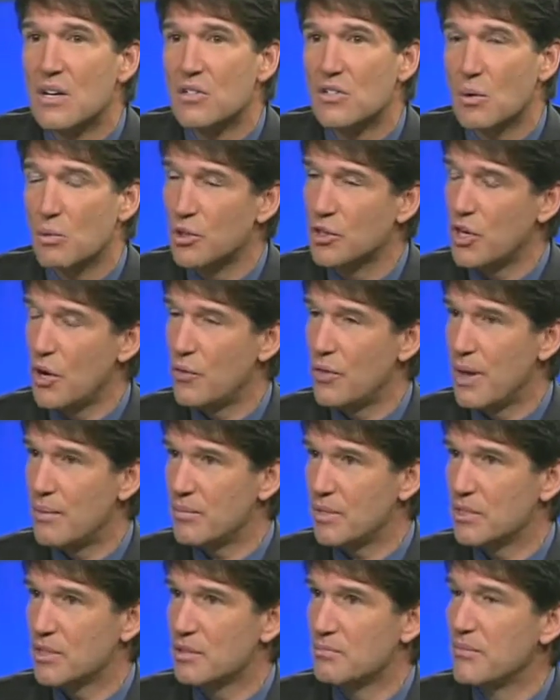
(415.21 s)
So we'll show
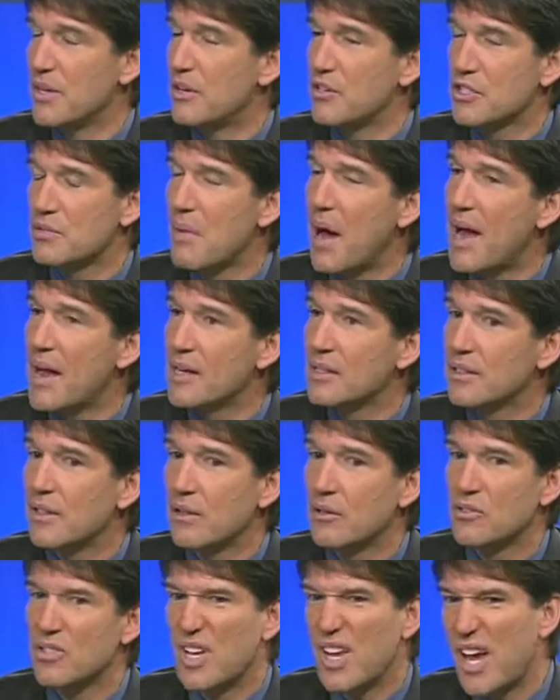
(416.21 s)
them their smile,
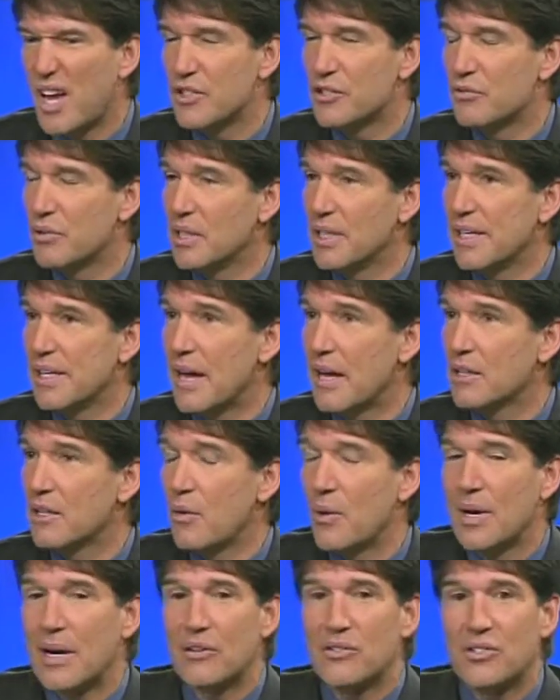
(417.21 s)
and they'll say, yeah, it's really
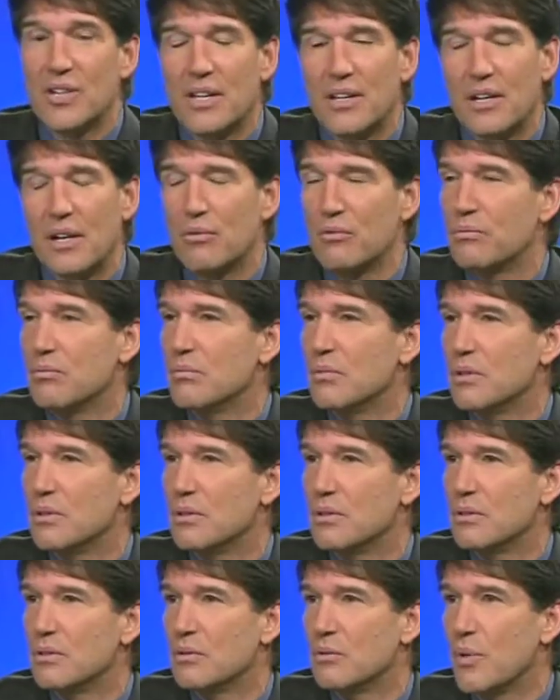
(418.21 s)
yellow. And I'll say,
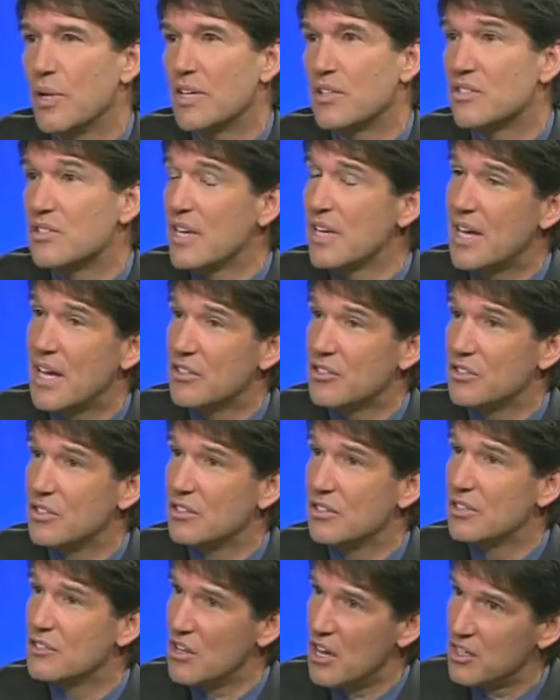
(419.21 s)
we can say, yes,
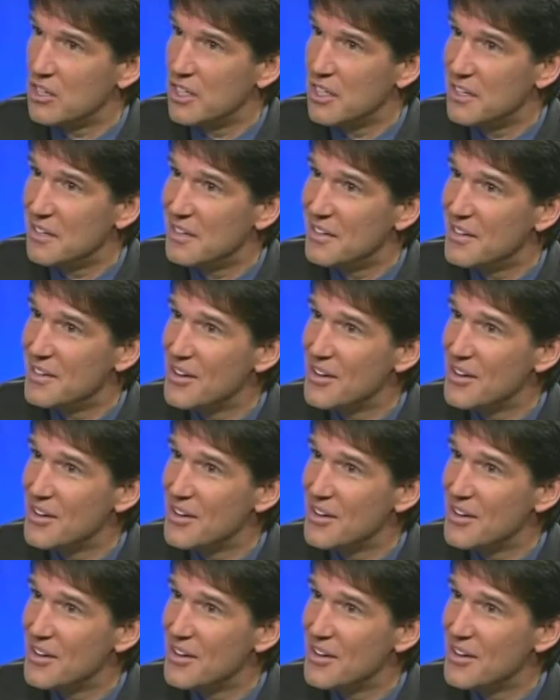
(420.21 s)
it's ugly.